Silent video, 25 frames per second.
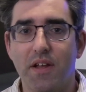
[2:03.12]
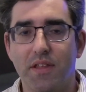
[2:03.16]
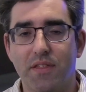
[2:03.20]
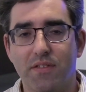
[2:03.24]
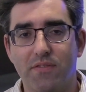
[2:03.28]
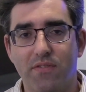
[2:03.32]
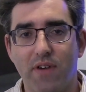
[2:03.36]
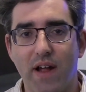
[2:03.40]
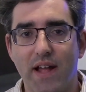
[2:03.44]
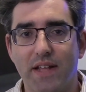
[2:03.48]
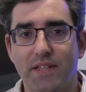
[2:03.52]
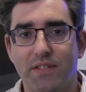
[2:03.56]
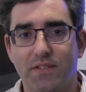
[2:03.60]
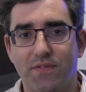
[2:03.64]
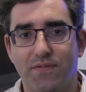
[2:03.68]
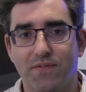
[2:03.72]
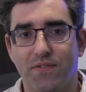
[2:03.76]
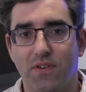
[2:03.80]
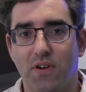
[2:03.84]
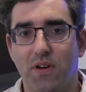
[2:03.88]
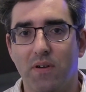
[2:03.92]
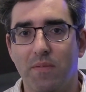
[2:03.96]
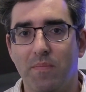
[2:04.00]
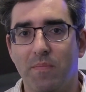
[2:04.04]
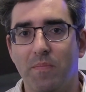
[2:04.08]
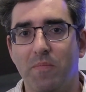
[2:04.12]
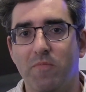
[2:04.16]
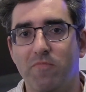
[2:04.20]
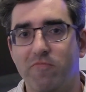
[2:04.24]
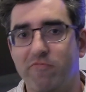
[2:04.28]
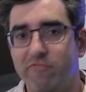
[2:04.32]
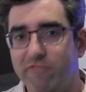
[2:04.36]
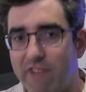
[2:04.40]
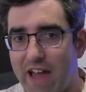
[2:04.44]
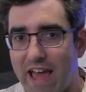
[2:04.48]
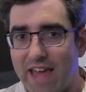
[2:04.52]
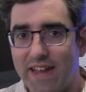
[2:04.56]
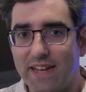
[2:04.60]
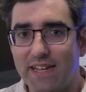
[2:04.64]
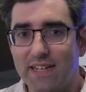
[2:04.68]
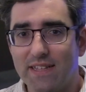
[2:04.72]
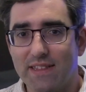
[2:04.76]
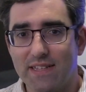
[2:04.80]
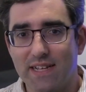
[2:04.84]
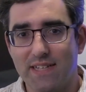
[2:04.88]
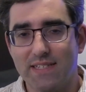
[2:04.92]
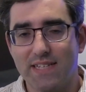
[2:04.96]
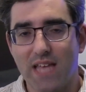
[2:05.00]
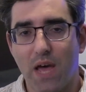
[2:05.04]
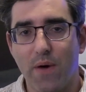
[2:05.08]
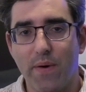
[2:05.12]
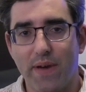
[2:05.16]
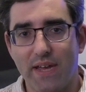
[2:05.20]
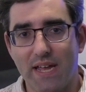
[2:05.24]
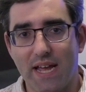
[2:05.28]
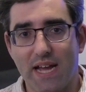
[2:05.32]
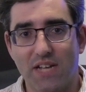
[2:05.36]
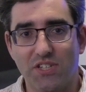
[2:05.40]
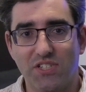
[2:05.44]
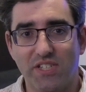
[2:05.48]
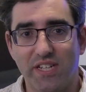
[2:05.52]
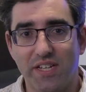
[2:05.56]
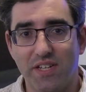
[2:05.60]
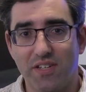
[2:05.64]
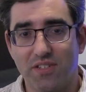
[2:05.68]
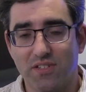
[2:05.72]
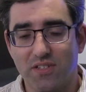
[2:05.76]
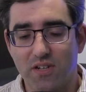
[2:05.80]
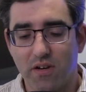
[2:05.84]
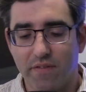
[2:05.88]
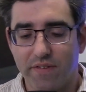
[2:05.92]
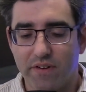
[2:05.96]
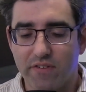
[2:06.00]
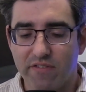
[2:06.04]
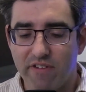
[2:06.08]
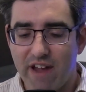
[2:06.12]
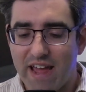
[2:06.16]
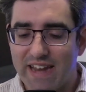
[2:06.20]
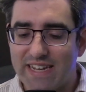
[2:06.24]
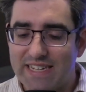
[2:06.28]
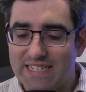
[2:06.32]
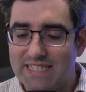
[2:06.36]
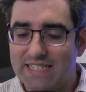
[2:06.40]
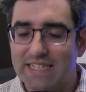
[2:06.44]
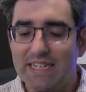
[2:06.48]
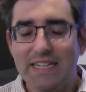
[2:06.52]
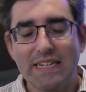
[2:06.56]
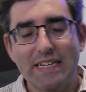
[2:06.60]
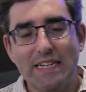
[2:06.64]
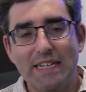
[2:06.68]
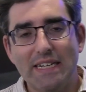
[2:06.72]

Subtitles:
of threads from Reddit. That's how I actually discovered Reddit.